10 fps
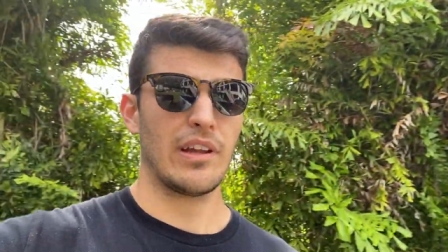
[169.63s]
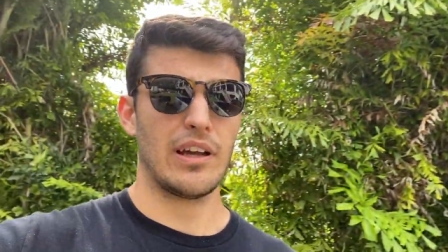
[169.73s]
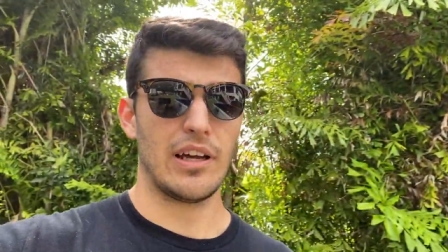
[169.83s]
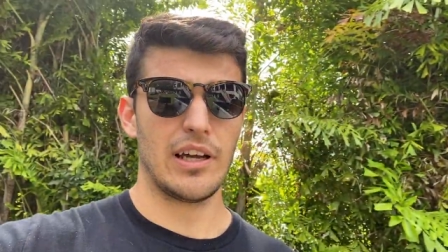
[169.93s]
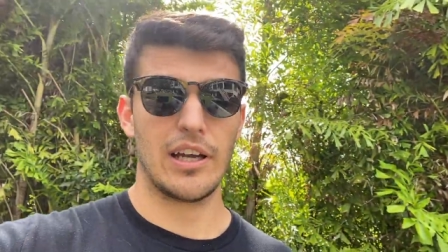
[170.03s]

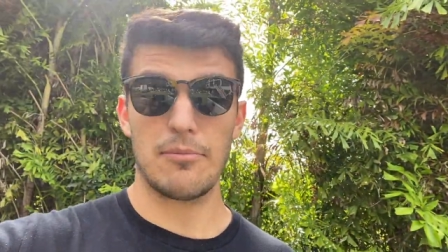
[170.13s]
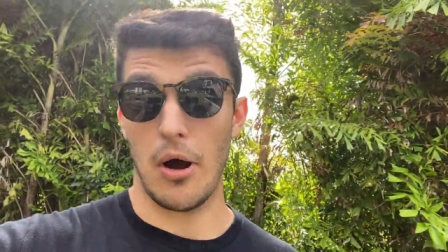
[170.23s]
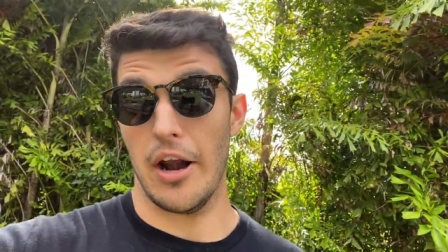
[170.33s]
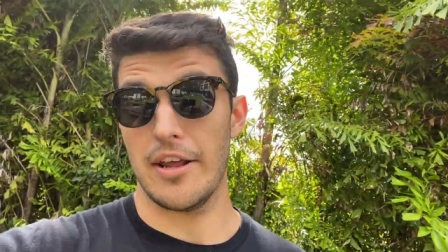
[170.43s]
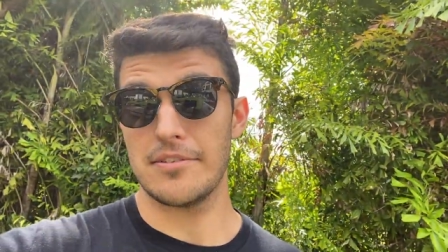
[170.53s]
uh, I
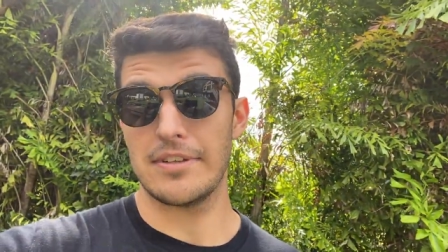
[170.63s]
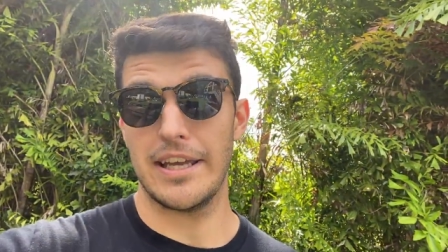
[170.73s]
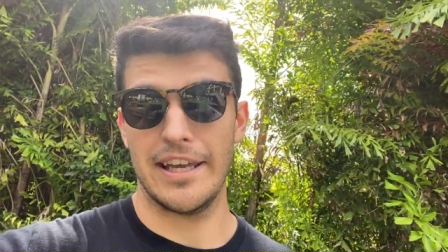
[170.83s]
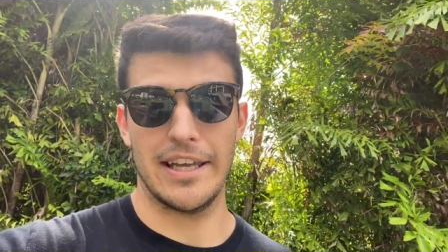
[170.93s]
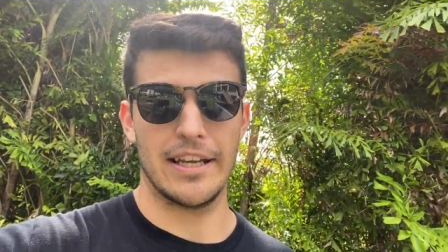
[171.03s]
bought it
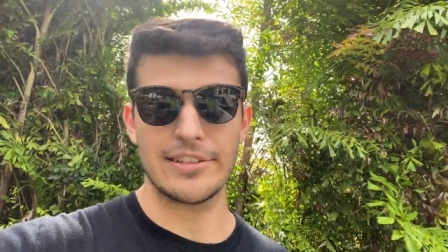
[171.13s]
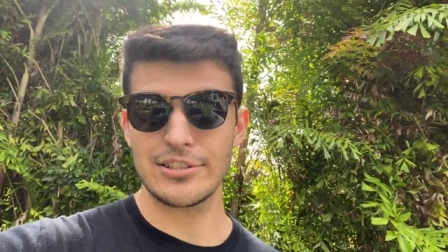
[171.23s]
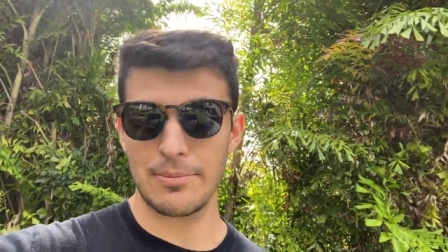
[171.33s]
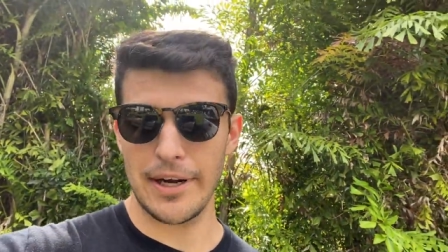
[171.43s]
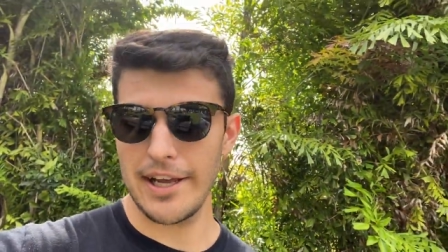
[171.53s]
and it's
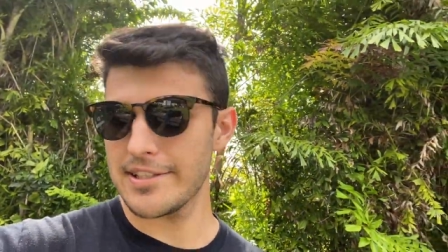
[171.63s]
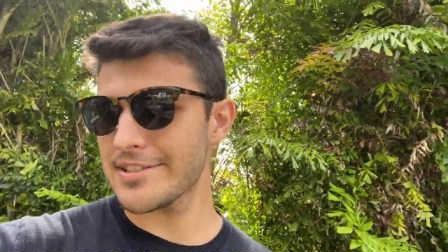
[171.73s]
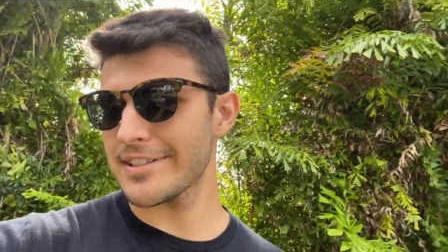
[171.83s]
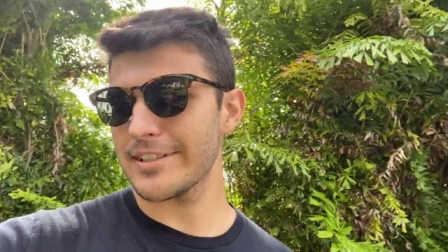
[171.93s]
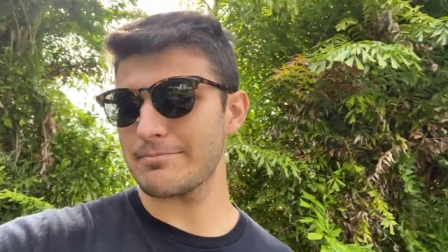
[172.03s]
super nice.